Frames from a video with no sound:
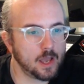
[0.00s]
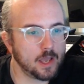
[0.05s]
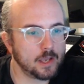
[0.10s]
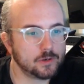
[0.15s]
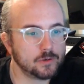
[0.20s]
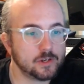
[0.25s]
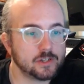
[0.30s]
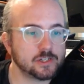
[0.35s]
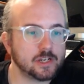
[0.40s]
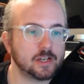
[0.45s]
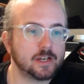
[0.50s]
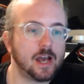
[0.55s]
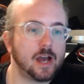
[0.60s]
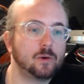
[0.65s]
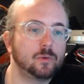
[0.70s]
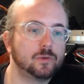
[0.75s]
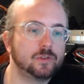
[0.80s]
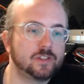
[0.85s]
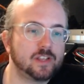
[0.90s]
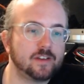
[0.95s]
Chris said, I
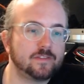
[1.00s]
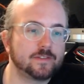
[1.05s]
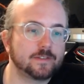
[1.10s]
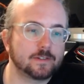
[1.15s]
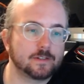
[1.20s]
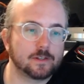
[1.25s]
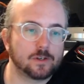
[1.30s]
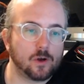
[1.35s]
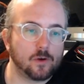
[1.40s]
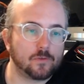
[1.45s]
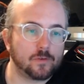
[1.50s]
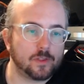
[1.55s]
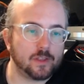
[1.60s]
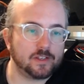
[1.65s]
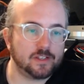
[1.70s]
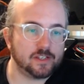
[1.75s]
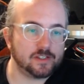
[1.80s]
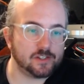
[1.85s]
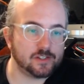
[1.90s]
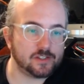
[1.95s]
would definitely go for the
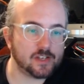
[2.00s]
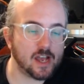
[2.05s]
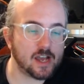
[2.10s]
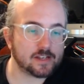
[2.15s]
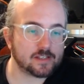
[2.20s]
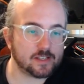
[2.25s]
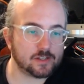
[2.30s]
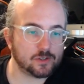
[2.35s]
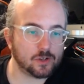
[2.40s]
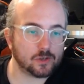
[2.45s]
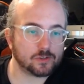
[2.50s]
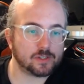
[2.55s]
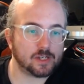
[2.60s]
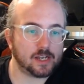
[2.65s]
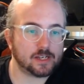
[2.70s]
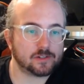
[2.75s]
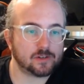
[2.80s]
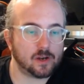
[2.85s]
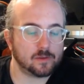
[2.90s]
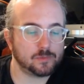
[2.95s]
Digitact and not
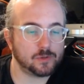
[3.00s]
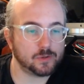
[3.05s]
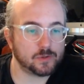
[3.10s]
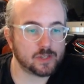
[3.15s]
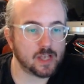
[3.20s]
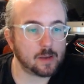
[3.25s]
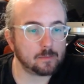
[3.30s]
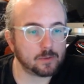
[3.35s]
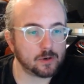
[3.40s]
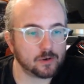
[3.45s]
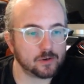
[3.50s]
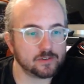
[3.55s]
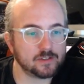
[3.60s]
Electribe 2 sampler.